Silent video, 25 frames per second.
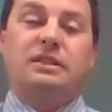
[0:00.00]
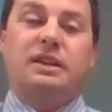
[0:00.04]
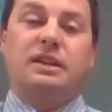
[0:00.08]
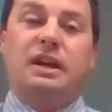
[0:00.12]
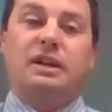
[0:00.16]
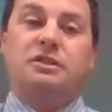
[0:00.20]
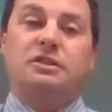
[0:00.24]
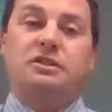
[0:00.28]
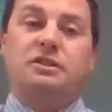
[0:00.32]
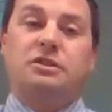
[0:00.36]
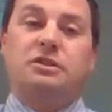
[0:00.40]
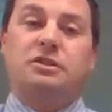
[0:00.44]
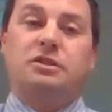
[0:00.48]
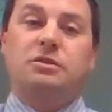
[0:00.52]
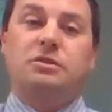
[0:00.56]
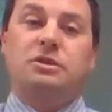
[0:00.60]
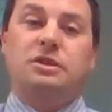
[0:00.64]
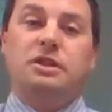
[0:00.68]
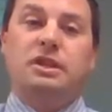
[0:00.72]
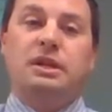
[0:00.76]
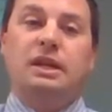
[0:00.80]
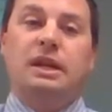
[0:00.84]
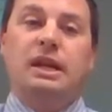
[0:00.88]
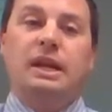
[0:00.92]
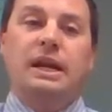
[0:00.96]

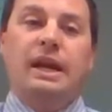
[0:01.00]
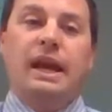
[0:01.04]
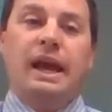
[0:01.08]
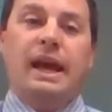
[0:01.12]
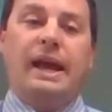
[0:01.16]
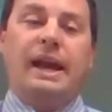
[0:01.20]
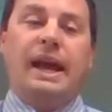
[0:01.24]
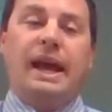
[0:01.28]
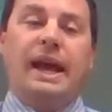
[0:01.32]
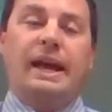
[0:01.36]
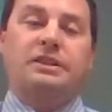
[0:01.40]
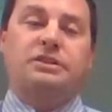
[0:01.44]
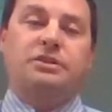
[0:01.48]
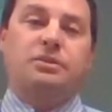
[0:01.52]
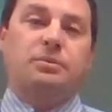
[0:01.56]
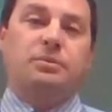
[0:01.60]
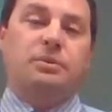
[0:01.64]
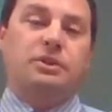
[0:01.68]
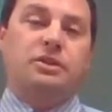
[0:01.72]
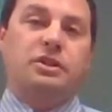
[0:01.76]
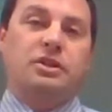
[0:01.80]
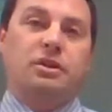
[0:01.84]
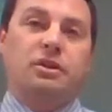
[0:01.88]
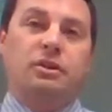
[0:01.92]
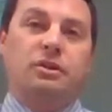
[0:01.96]
Constitution, and as a
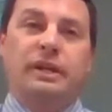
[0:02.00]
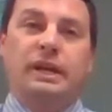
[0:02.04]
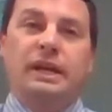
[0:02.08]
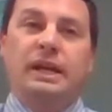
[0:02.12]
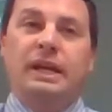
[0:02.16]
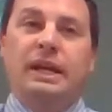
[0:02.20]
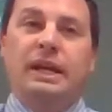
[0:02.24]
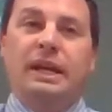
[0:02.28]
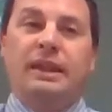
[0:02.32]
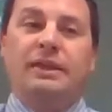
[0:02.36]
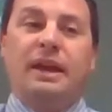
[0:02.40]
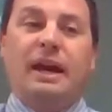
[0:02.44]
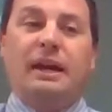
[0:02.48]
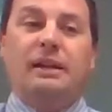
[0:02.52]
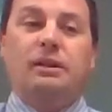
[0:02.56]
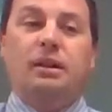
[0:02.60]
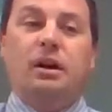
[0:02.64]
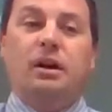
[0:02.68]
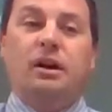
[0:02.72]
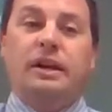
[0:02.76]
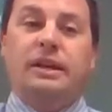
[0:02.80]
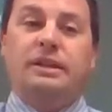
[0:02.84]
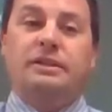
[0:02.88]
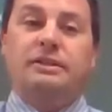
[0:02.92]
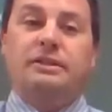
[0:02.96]
result, that
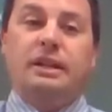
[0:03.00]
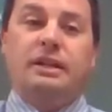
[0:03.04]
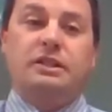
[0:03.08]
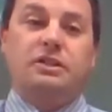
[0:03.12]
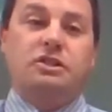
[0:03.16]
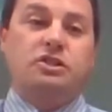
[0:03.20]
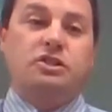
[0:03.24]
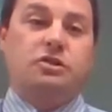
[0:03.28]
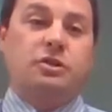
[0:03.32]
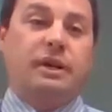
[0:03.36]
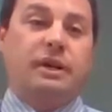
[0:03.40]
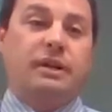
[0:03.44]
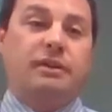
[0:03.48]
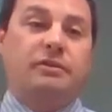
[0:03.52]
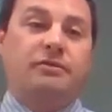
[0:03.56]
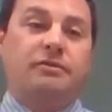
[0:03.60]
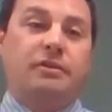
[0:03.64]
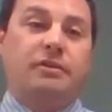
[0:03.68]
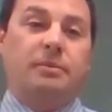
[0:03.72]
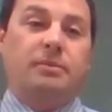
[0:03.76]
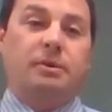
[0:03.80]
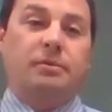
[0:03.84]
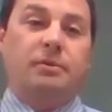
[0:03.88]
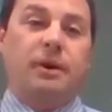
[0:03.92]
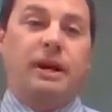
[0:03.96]
law is then stricken
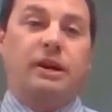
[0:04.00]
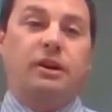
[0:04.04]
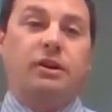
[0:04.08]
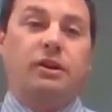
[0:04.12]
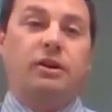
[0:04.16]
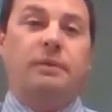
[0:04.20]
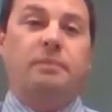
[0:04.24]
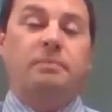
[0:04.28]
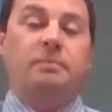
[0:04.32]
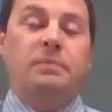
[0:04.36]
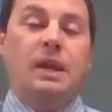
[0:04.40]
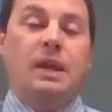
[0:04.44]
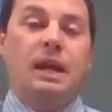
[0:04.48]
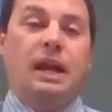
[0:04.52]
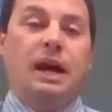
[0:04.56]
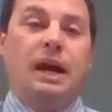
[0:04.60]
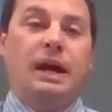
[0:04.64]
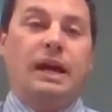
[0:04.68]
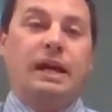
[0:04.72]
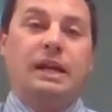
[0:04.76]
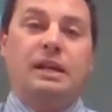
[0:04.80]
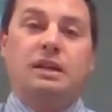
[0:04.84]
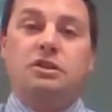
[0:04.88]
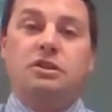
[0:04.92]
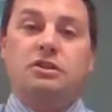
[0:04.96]
from the record.
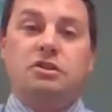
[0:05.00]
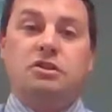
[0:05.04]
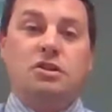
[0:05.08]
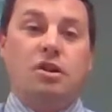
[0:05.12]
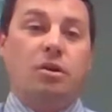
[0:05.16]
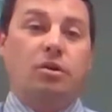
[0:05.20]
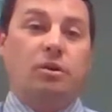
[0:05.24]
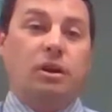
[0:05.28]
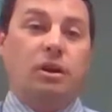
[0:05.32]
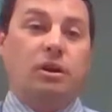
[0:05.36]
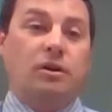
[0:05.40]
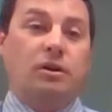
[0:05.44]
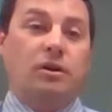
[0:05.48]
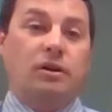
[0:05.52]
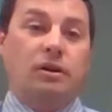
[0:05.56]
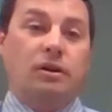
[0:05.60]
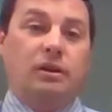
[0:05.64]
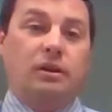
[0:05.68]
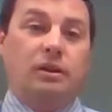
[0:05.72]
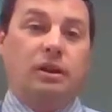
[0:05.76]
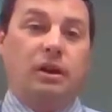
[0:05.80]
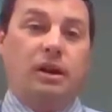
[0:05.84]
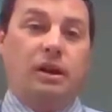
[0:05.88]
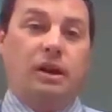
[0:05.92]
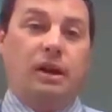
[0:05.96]
It is no longer a
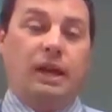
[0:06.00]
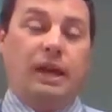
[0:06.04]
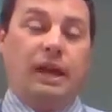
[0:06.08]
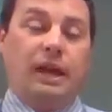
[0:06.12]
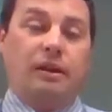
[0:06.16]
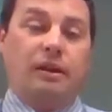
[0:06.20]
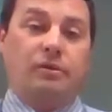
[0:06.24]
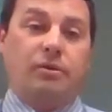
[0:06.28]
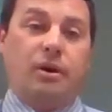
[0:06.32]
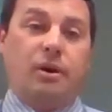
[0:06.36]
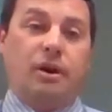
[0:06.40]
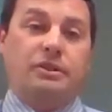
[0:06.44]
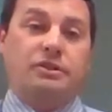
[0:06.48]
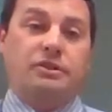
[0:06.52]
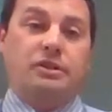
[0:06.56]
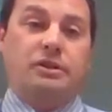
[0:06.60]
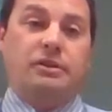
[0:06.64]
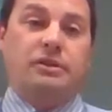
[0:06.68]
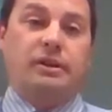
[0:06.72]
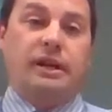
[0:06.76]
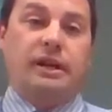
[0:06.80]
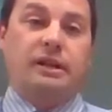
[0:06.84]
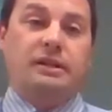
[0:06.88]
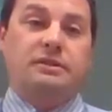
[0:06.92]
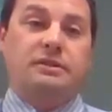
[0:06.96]
law across the
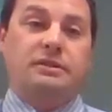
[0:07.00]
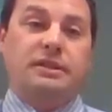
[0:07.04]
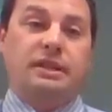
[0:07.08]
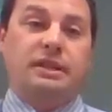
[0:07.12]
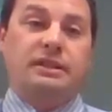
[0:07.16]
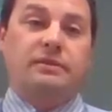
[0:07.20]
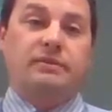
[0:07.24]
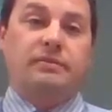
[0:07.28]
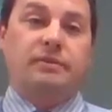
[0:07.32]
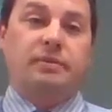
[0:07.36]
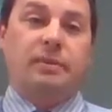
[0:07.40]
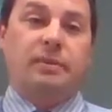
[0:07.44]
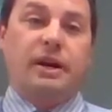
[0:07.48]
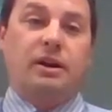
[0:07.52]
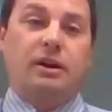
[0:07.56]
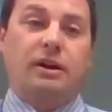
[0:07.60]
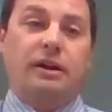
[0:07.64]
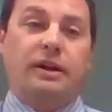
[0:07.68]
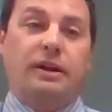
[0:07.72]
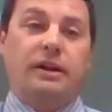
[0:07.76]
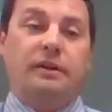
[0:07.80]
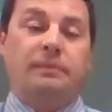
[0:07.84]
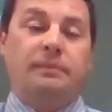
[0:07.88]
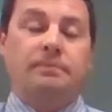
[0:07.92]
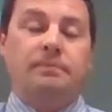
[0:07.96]
United States of
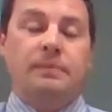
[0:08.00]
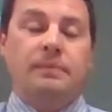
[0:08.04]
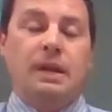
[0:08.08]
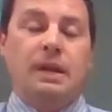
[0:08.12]
America,